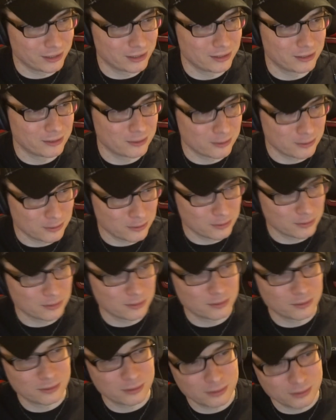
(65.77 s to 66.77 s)

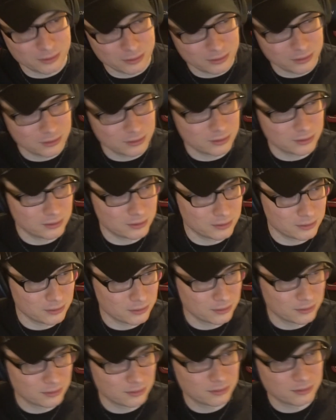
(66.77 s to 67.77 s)

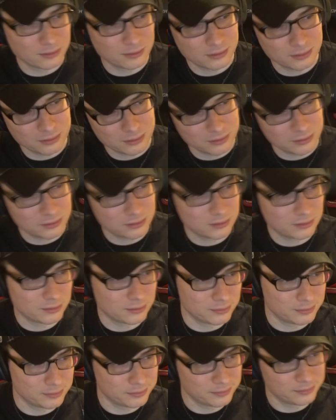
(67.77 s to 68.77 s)

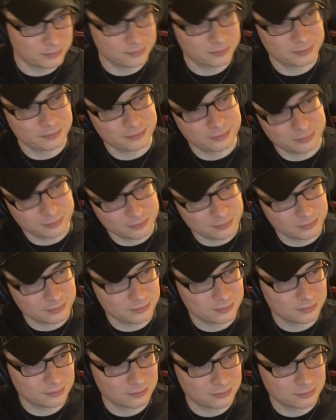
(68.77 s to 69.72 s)
Nothing is said.